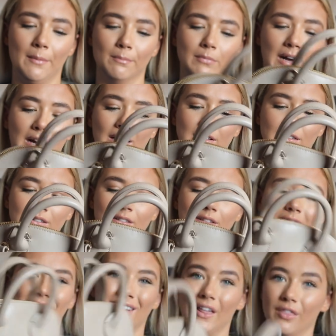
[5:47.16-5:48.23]
and bags
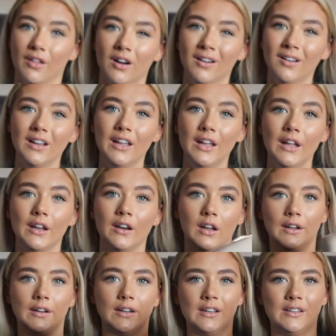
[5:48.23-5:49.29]
leather.
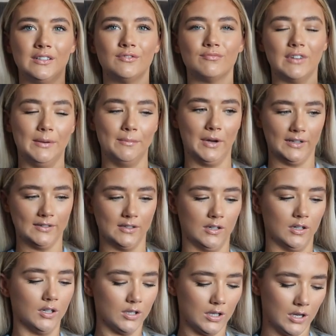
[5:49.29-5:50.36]
Like, it doesn't really matter.
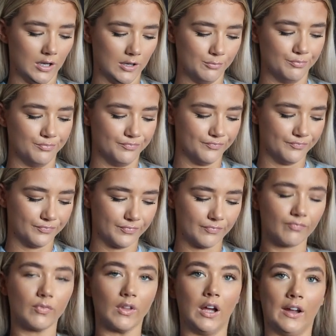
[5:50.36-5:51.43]

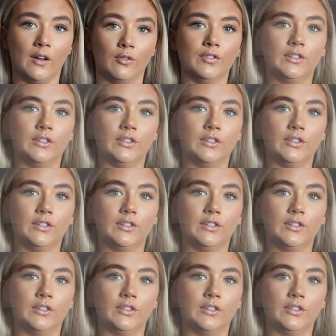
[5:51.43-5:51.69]
I can